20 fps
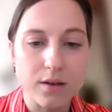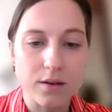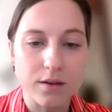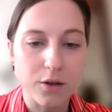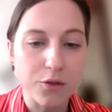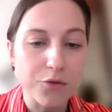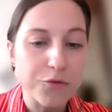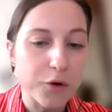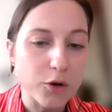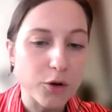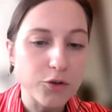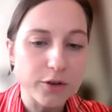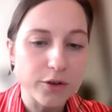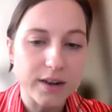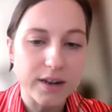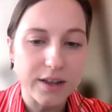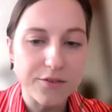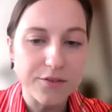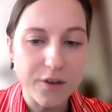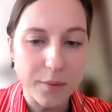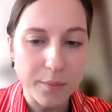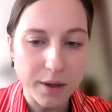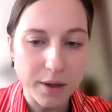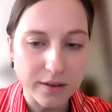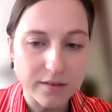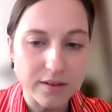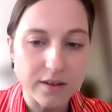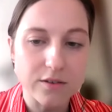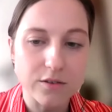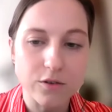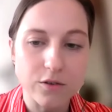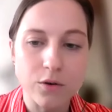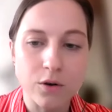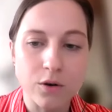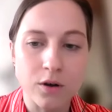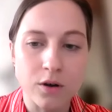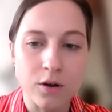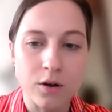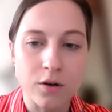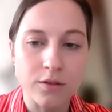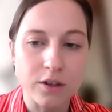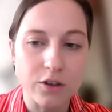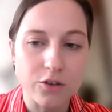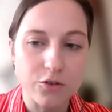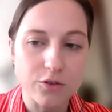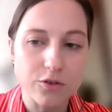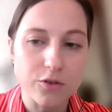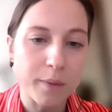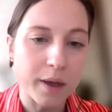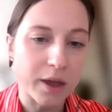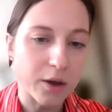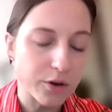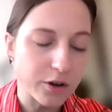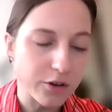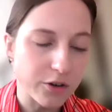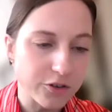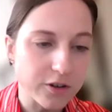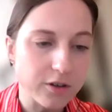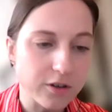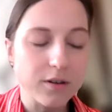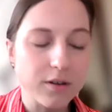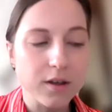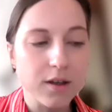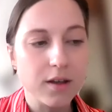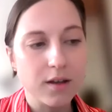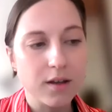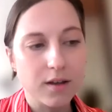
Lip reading: unfortunately, if I may say so, on issues of migration,